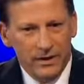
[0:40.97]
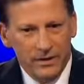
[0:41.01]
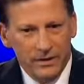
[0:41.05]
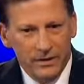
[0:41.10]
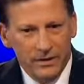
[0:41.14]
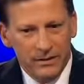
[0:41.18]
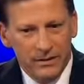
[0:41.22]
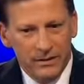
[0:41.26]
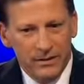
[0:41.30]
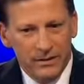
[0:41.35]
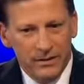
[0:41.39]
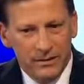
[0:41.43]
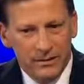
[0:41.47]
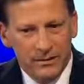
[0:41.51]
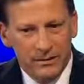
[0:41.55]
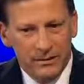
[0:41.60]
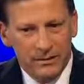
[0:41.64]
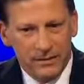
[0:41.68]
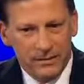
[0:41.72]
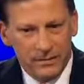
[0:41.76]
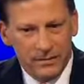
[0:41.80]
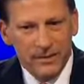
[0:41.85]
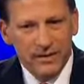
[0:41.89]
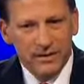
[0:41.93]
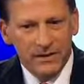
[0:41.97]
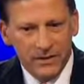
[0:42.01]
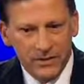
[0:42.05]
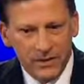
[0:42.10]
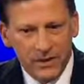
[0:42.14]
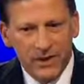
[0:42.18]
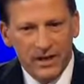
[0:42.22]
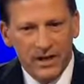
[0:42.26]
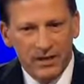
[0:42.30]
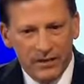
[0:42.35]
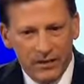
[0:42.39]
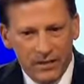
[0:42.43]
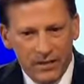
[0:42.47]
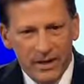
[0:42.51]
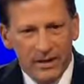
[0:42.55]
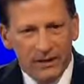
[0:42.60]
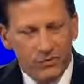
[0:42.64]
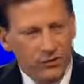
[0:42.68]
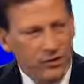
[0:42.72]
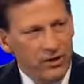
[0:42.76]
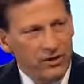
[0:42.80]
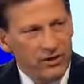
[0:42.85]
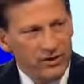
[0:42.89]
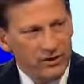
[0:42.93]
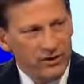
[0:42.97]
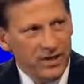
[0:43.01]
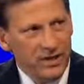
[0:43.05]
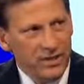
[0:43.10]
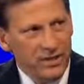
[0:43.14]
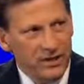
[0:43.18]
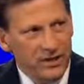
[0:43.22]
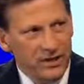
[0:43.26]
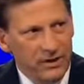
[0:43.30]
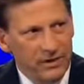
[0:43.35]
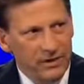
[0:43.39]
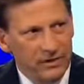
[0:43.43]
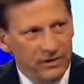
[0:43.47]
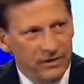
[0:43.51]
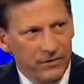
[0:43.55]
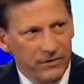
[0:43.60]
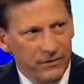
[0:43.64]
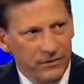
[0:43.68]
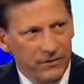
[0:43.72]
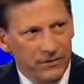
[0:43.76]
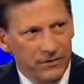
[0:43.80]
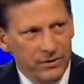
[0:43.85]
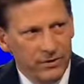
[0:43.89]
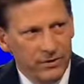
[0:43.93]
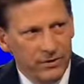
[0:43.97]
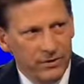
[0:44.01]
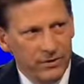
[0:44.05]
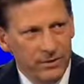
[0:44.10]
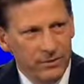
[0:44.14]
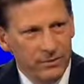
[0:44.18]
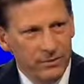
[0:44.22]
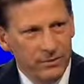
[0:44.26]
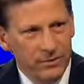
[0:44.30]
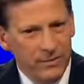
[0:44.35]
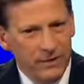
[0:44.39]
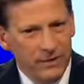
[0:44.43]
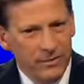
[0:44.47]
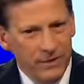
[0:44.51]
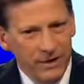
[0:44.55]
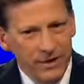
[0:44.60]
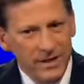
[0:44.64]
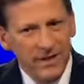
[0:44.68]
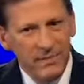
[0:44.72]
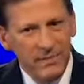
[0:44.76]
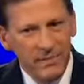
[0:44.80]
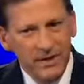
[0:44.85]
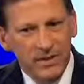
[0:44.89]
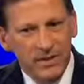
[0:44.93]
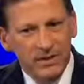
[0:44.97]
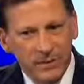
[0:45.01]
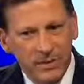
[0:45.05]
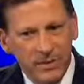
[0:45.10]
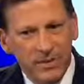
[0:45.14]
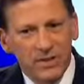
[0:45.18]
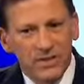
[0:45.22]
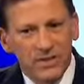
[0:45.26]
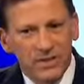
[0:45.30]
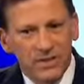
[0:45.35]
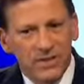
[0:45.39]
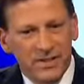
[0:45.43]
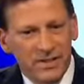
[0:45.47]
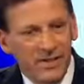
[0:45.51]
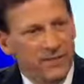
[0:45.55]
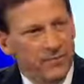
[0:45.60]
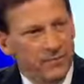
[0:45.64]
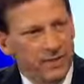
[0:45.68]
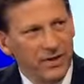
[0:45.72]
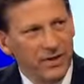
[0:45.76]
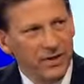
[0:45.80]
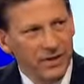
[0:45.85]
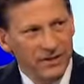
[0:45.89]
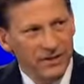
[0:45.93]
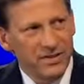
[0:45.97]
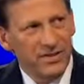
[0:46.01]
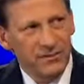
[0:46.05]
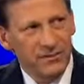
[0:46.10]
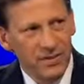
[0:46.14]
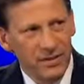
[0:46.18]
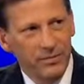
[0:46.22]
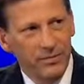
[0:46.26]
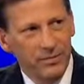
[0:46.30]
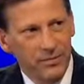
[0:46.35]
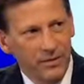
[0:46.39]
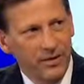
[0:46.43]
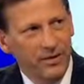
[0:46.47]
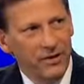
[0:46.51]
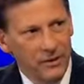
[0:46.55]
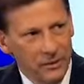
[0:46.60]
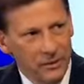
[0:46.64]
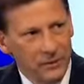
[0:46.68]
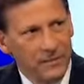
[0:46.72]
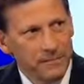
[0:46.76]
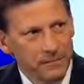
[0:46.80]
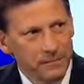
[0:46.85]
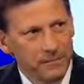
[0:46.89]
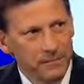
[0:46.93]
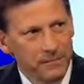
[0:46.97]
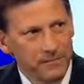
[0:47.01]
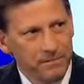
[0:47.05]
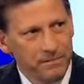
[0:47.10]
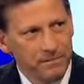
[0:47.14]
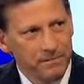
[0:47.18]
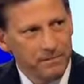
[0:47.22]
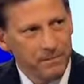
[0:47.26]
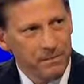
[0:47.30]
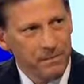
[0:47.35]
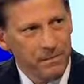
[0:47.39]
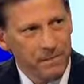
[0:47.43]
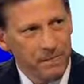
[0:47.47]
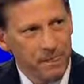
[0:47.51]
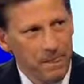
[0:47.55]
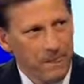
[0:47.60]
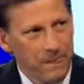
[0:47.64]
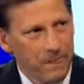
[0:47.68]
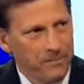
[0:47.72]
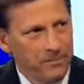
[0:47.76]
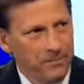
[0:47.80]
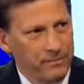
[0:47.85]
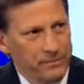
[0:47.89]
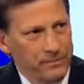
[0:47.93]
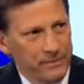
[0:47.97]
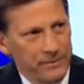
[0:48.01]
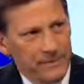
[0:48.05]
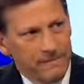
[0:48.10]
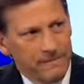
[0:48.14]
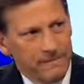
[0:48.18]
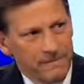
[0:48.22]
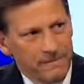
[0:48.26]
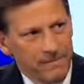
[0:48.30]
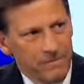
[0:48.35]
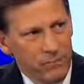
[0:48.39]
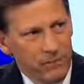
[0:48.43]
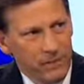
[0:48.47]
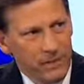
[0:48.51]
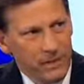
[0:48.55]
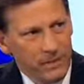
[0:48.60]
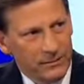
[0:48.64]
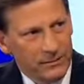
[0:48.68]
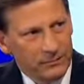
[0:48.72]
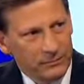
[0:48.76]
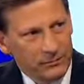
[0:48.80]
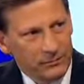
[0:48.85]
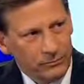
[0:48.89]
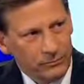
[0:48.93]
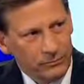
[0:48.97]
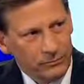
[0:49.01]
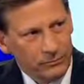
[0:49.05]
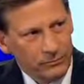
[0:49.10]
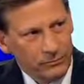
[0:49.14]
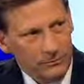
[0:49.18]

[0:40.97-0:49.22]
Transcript: the defense is going to have a lot of cross-examining on these folks. So it might not be as much of a slam dunk as some people think. All right, so we look at the witnesses. We also look at